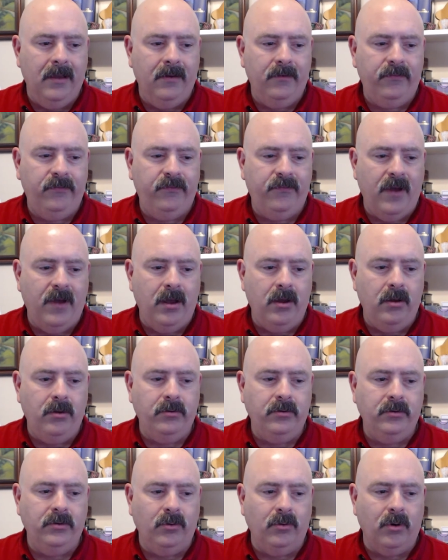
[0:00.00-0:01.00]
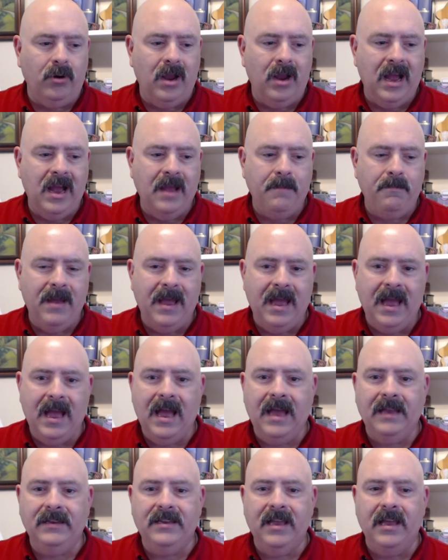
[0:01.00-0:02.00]
phone or
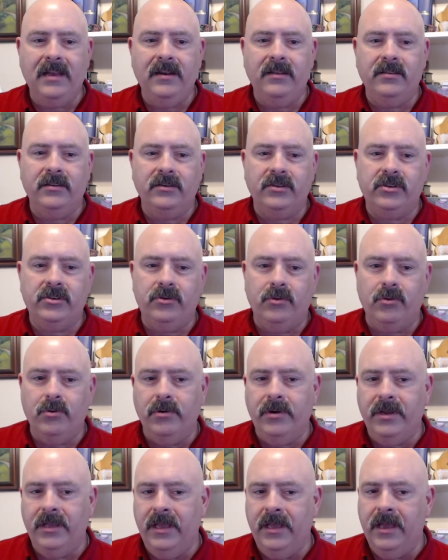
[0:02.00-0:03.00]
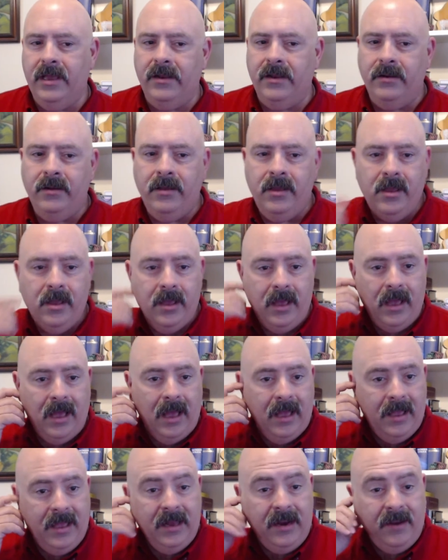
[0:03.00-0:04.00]
iPad, data that's stored in
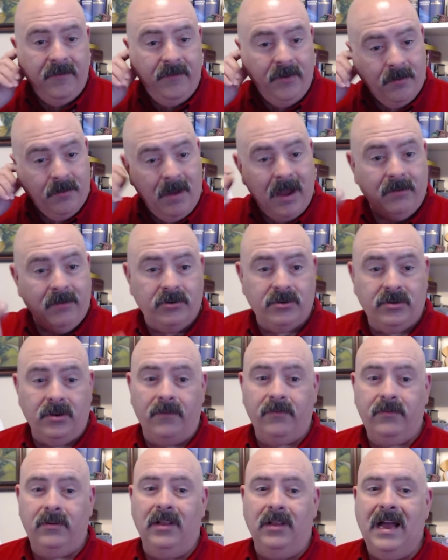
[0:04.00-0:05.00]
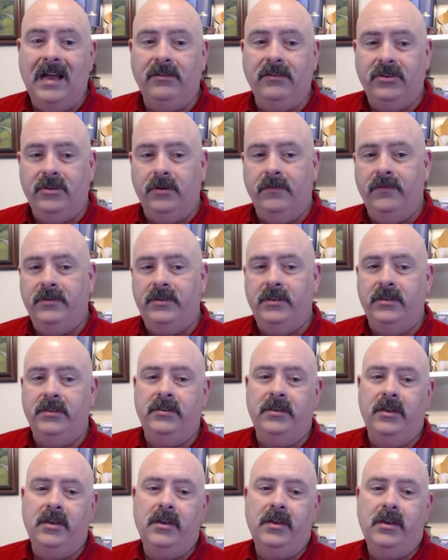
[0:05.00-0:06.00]
any of your Microsoft cloud services,
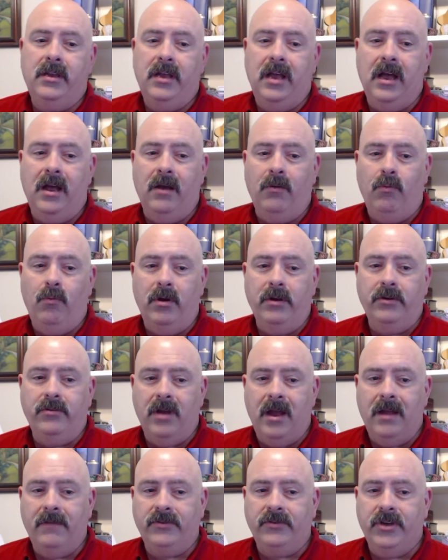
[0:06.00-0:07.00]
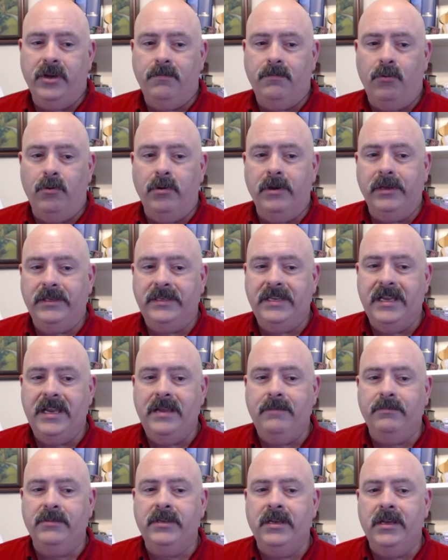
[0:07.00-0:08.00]
OneDrive, SharePoint,
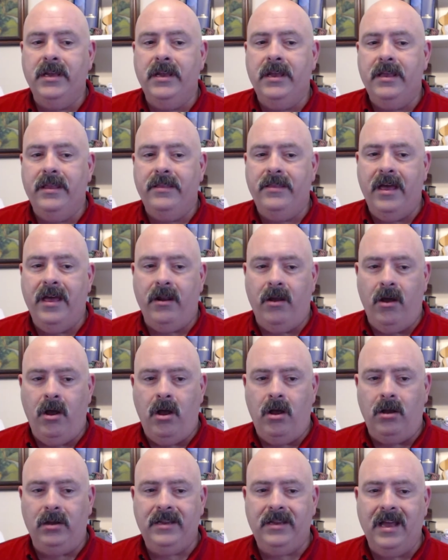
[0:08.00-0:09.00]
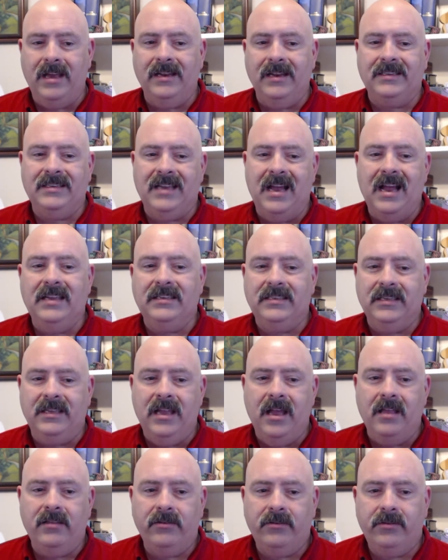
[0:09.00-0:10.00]
Teams. That all kind of ties
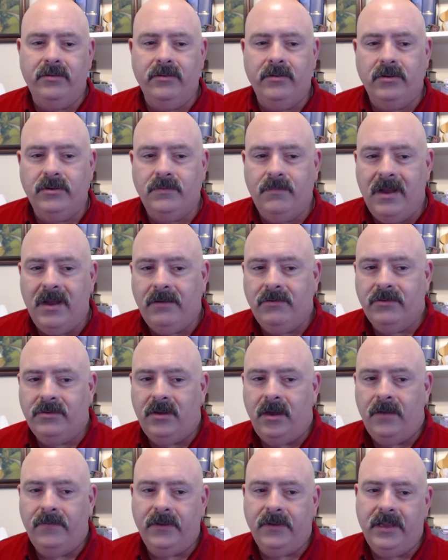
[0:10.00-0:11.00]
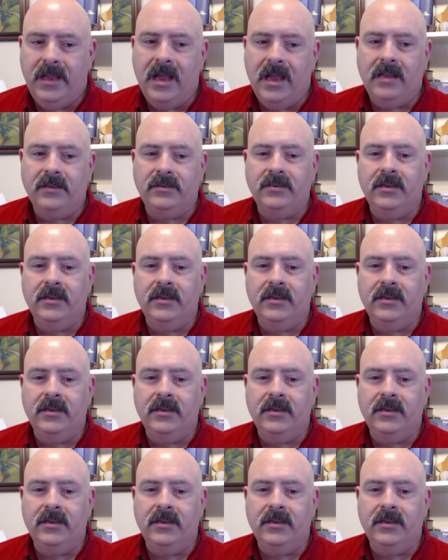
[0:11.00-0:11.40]
together through those Microsoft accounts.